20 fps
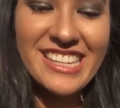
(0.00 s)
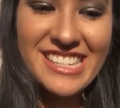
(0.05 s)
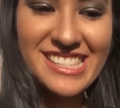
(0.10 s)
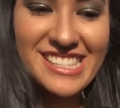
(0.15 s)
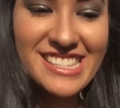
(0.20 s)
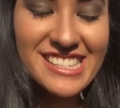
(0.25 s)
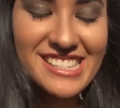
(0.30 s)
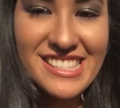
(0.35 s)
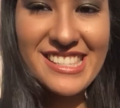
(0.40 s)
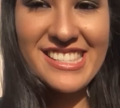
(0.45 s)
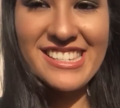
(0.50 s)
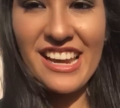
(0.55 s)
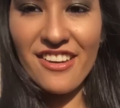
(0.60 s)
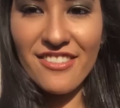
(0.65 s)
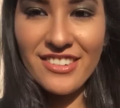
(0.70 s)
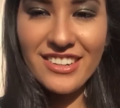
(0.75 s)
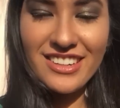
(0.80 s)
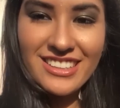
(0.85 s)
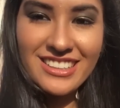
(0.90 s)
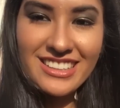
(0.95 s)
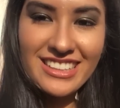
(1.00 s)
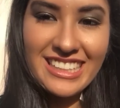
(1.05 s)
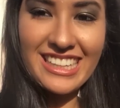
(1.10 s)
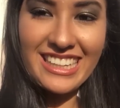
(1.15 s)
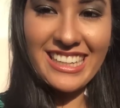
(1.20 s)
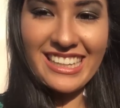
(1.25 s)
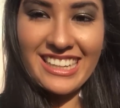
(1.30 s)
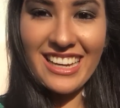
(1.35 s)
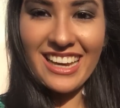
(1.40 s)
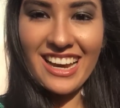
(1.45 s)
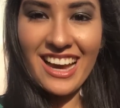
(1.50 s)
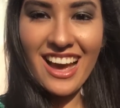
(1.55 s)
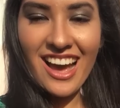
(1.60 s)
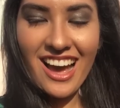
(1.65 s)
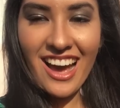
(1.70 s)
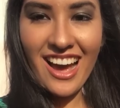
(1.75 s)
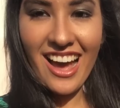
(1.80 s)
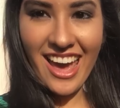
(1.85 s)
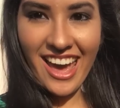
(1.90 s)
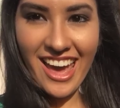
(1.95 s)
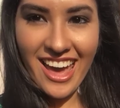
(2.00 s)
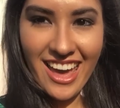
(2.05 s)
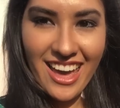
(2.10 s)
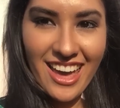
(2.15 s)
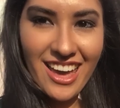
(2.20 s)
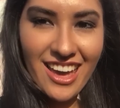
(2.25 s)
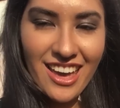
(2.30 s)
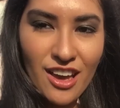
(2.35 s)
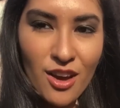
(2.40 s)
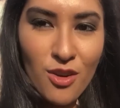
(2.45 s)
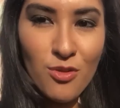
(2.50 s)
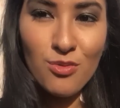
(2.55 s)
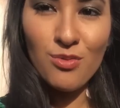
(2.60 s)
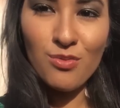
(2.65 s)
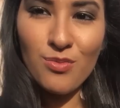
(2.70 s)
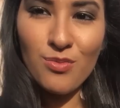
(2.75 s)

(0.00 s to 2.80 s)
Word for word: This is definitely a